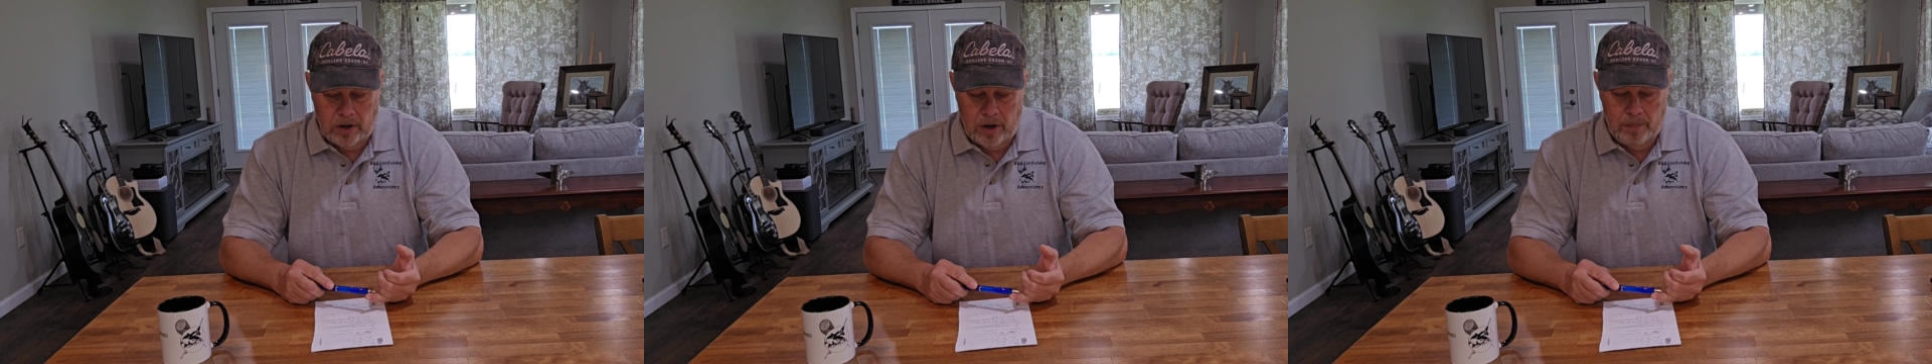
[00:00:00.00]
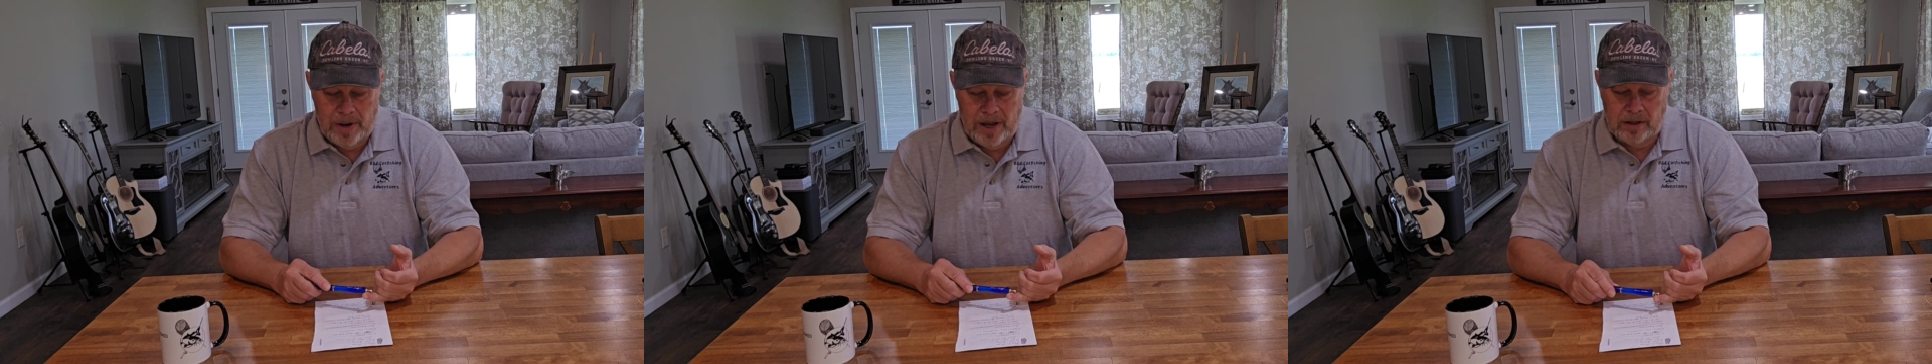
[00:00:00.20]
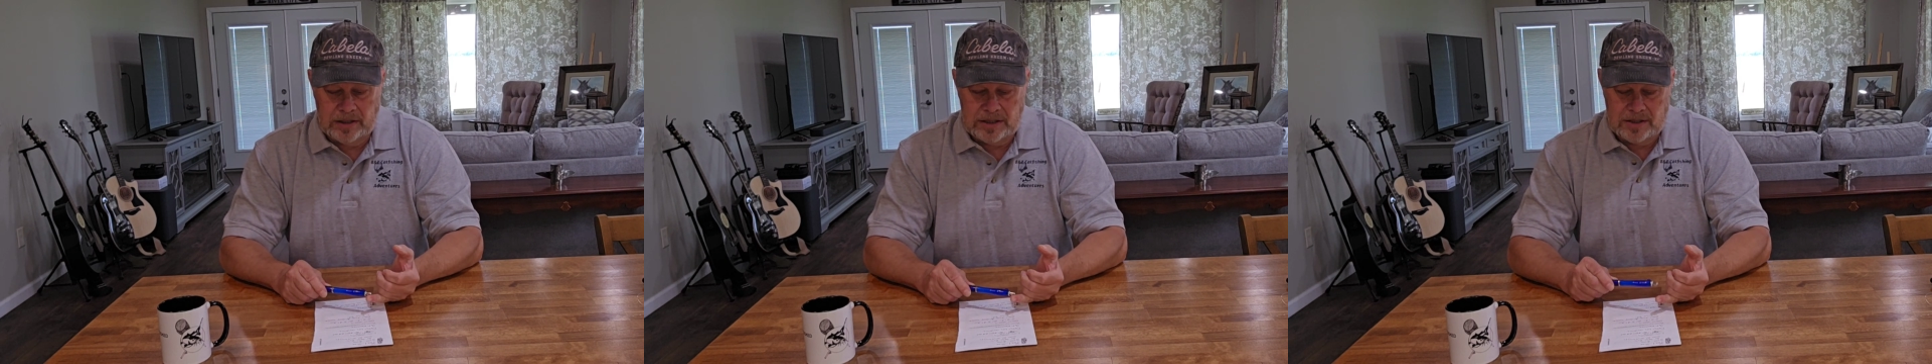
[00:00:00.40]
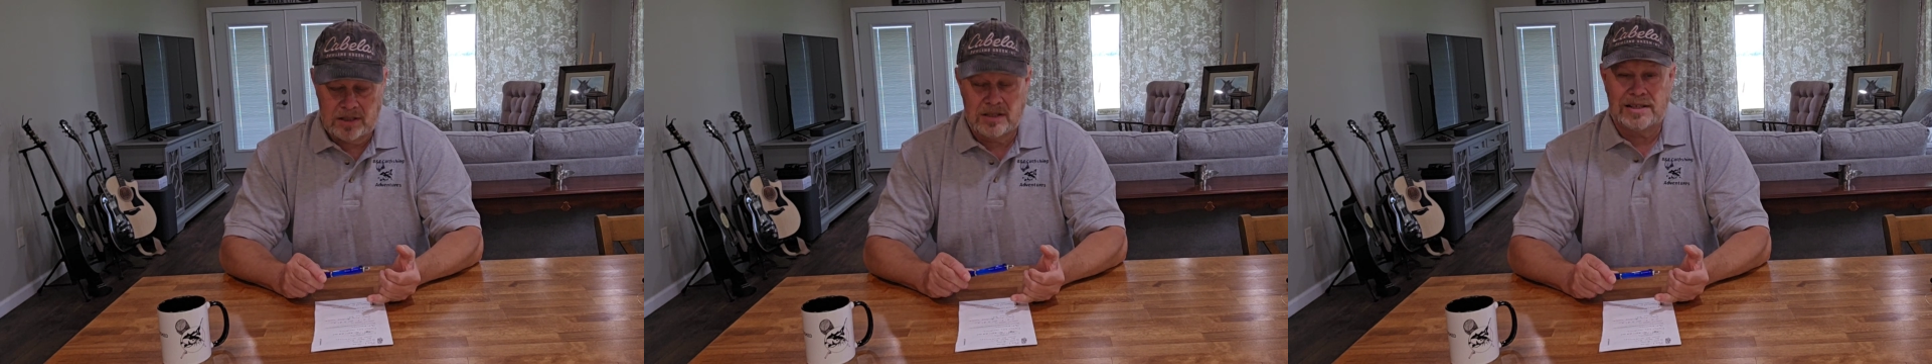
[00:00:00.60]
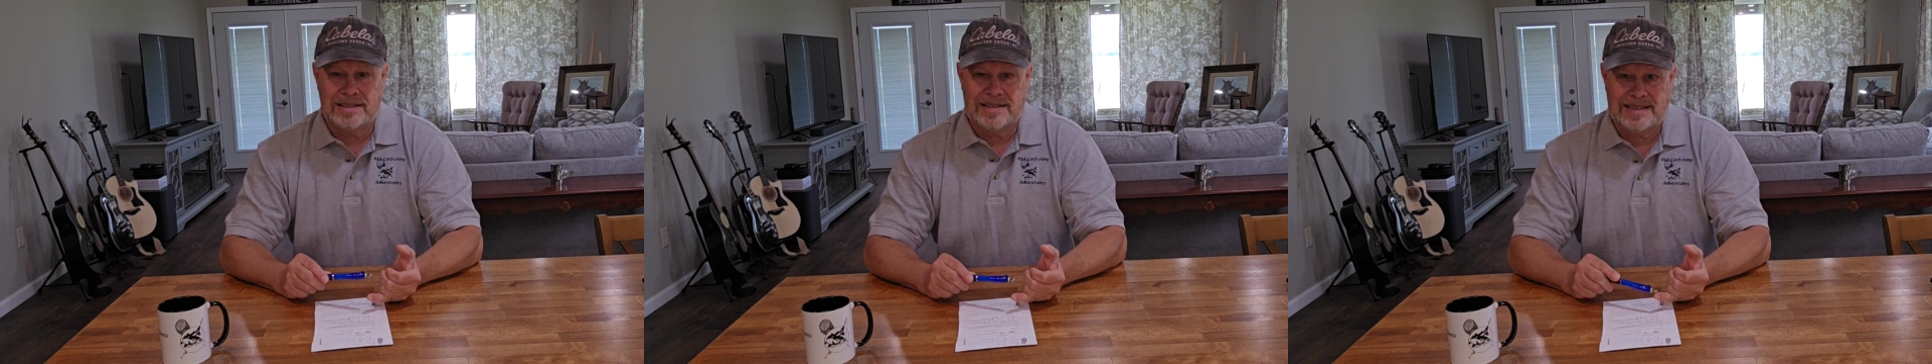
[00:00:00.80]
about is
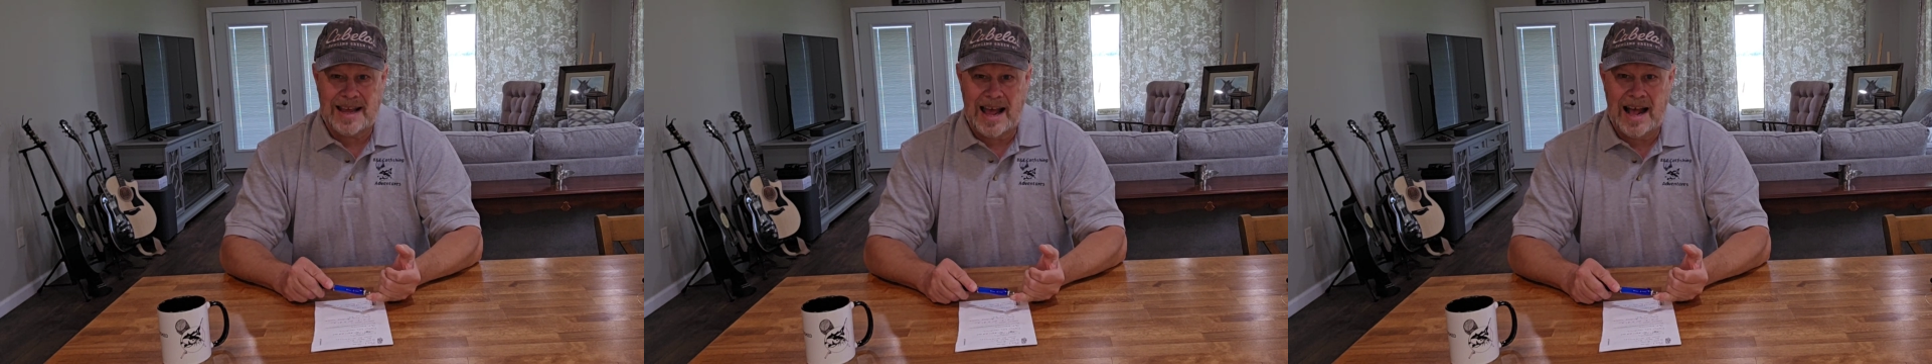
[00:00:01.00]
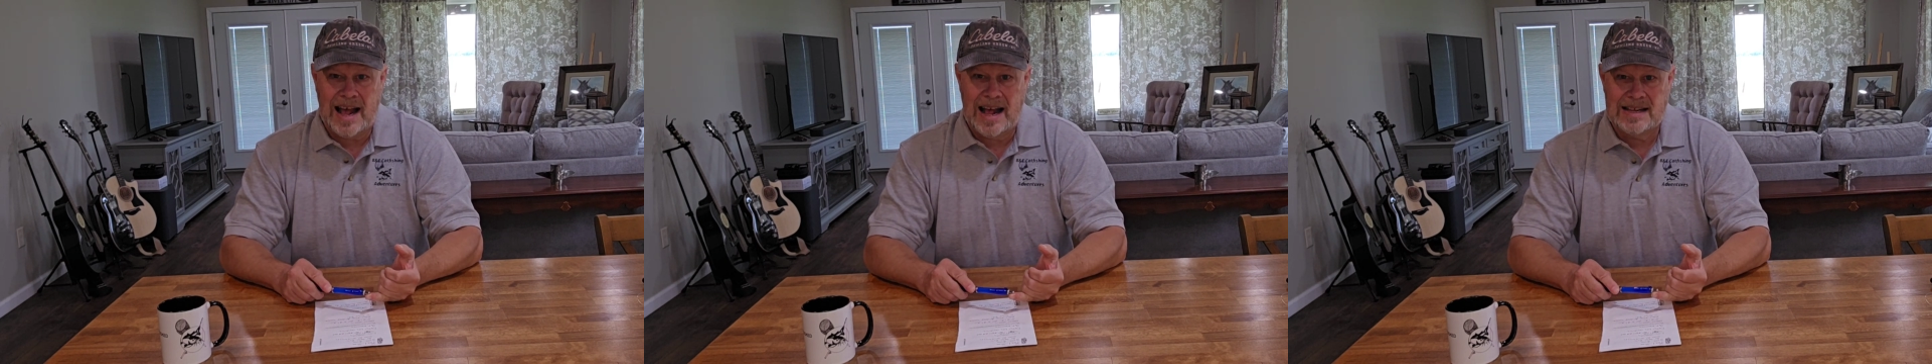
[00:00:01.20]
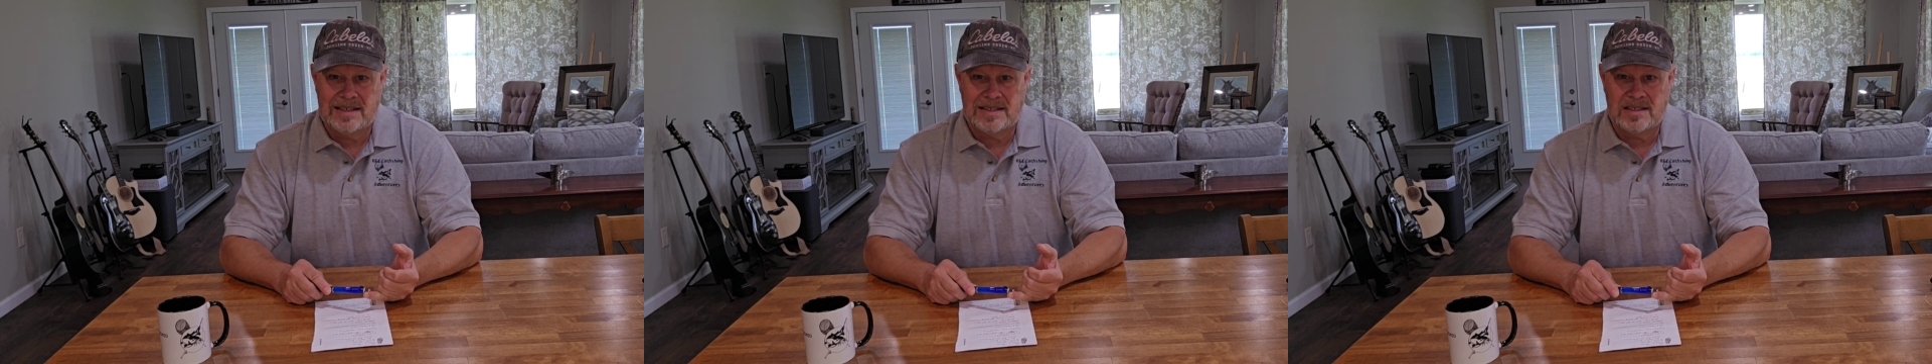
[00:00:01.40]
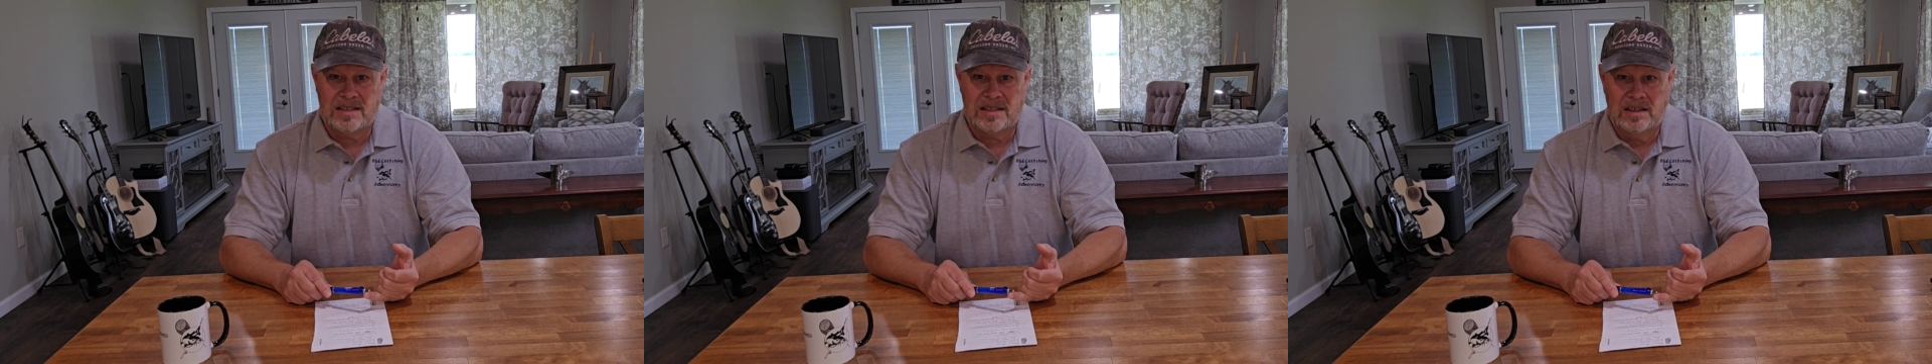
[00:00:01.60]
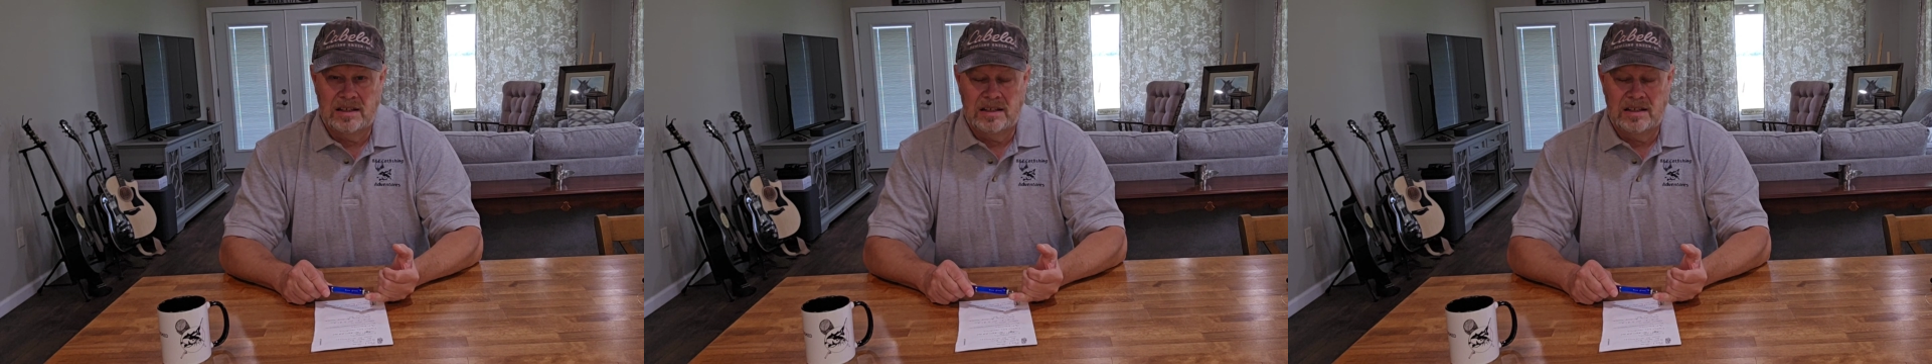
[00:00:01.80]
the size